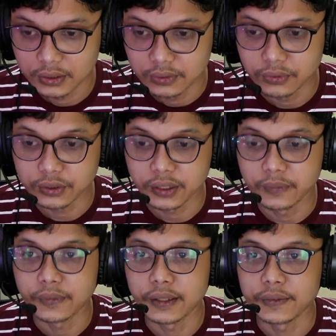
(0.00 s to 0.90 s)
working
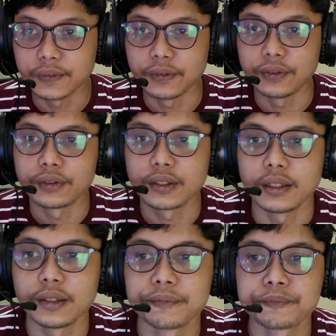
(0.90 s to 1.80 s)
fine. So okay,
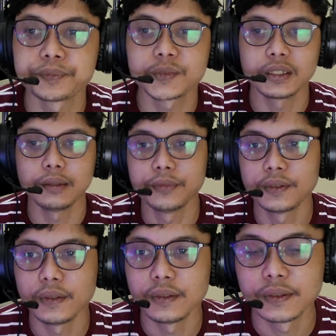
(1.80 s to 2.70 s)
same
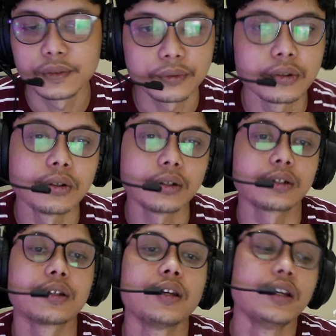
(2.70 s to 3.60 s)
says.
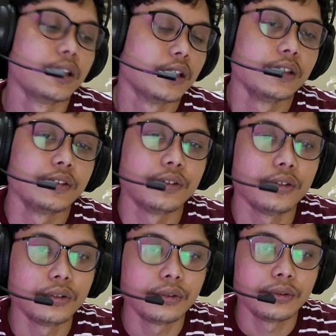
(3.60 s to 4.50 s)

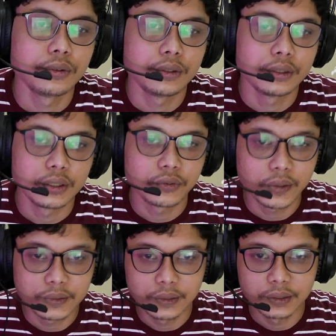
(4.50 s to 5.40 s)
So the
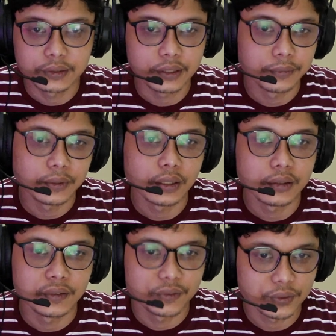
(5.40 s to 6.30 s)
question is given an
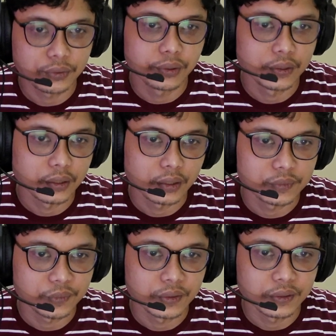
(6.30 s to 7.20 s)
zero
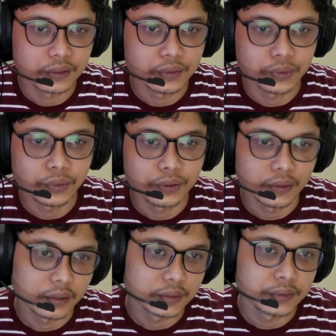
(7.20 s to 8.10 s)
index, return zero
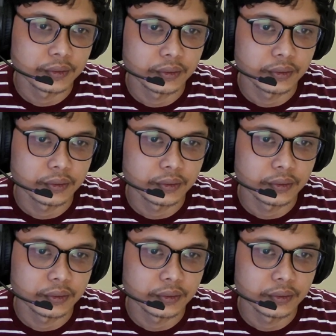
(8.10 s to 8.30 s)
index,